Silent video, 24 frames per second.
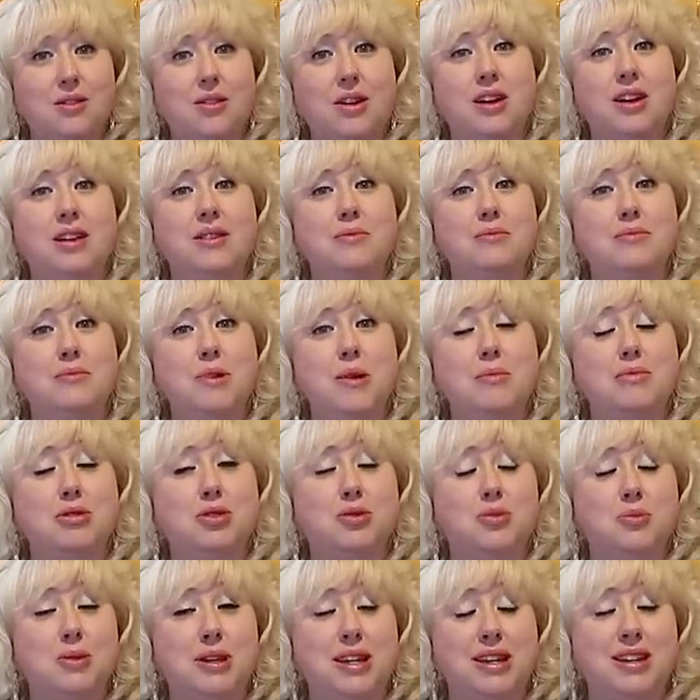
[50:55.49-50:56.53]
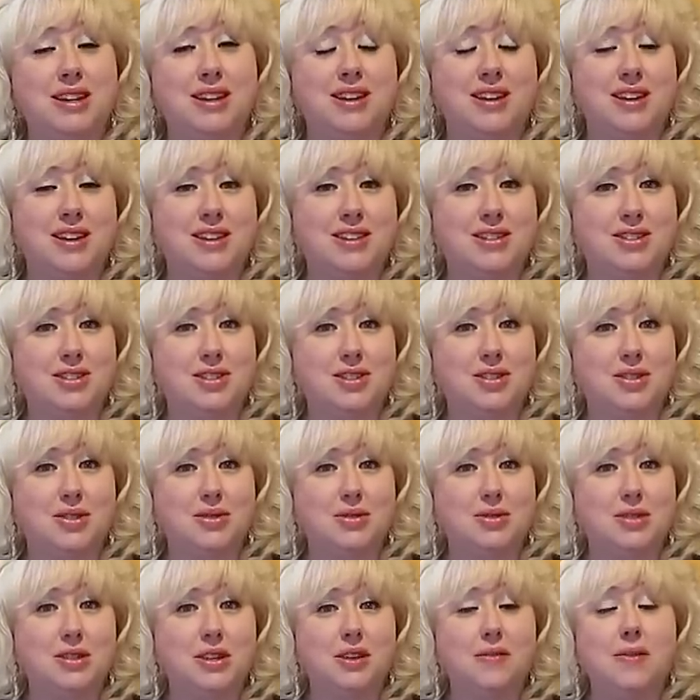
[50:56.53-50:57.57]
Uh, members will be getting an
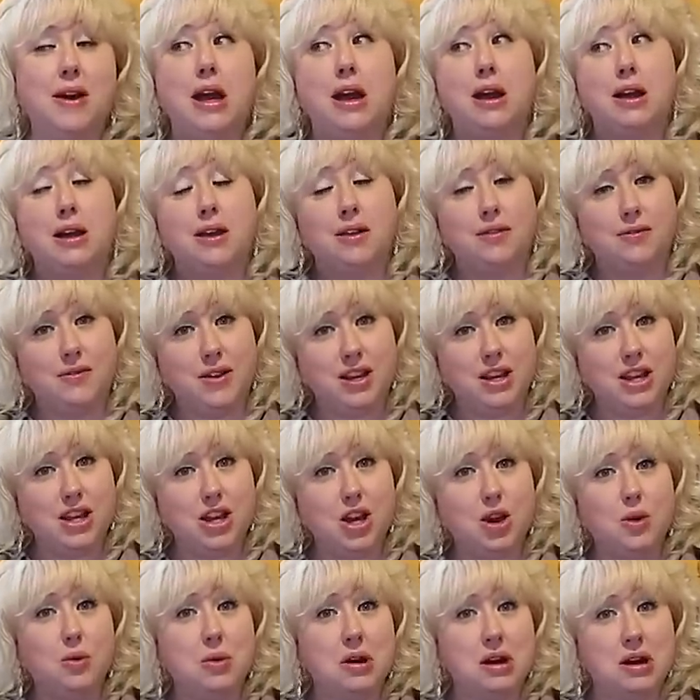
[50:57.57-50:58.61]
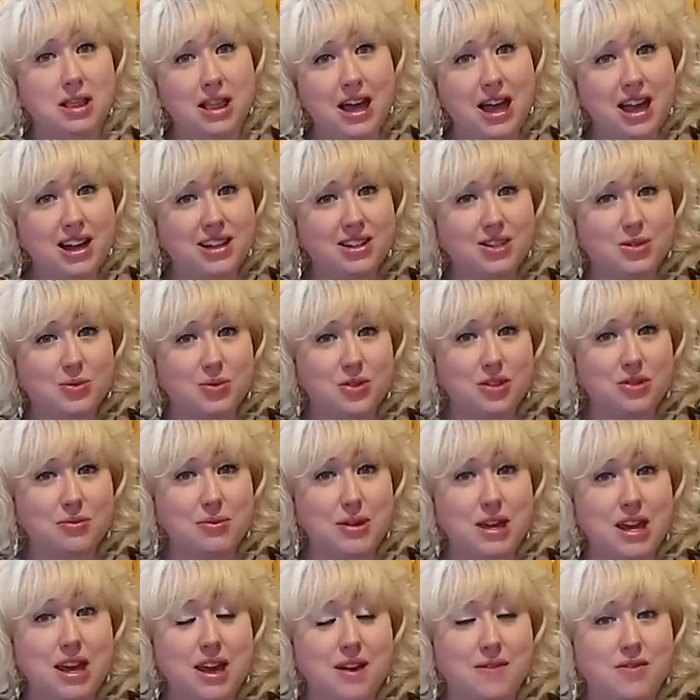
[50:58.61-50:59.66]
exclusive video class with
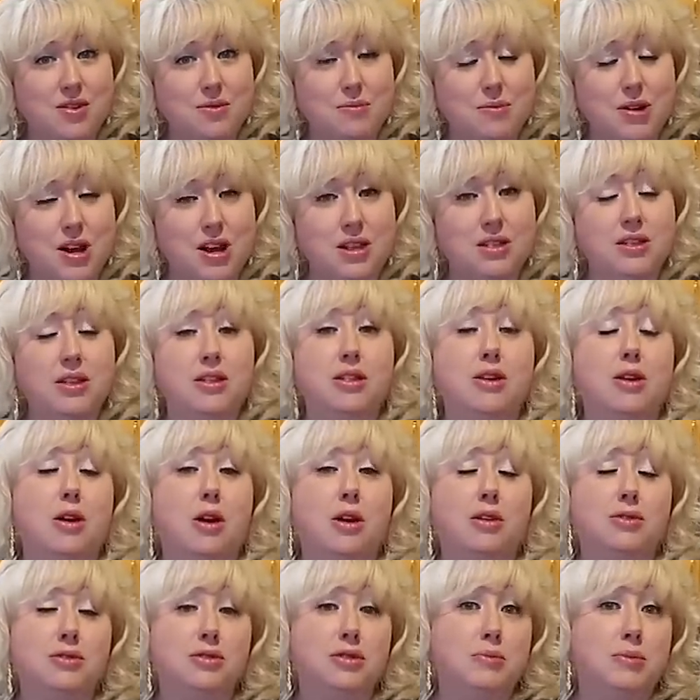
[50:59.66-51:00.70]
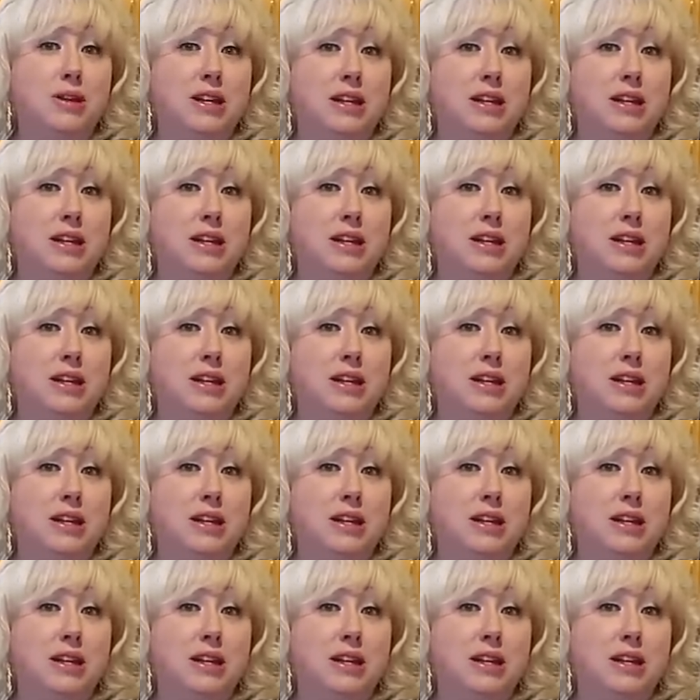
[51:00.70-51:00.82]
me every month. They'll also